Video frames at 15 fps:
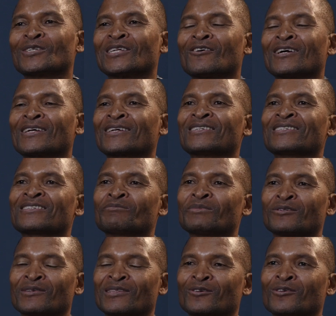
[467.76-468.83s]
Now I can
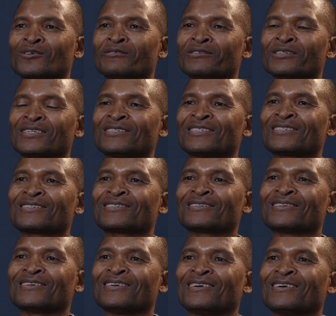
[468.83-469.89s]
speak with confidence.
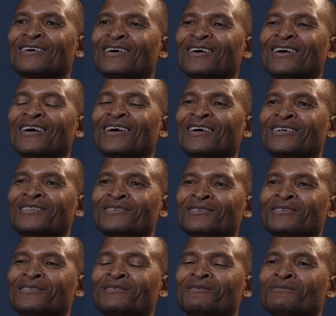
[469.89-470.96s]

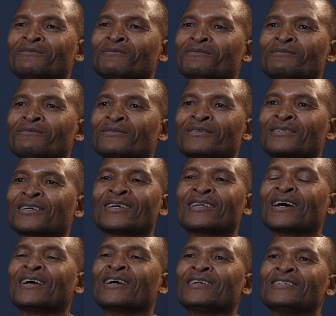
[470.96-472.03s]
I can
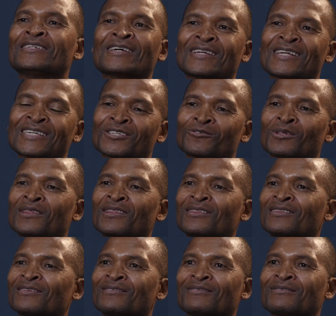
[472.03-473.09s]
interact
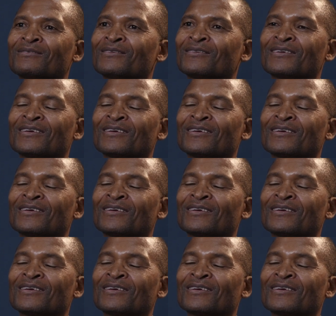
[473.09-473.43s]
with